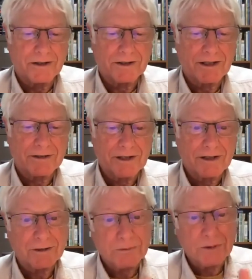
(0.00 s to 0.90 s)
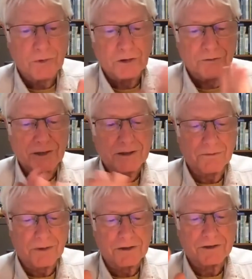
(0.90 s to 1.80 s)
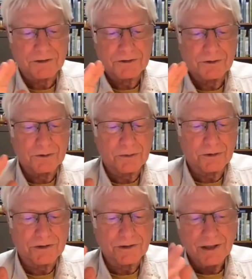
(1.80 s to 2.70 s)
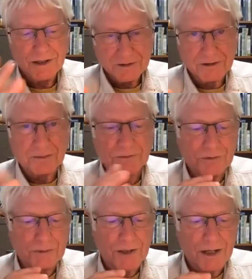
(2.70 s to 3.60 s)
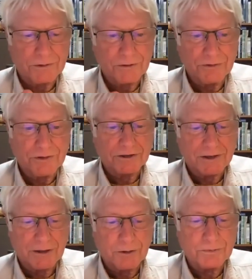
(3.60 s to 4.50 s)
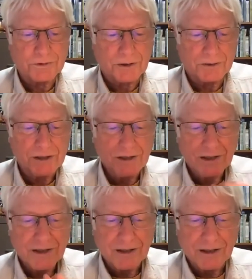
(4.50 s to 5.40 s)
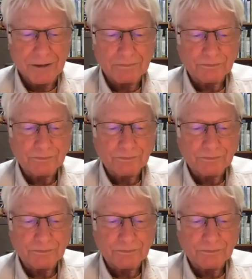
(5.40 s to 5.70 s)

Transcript: And that, that can be more effective on the deschutes, which some of you probably fish, I hope so. Um,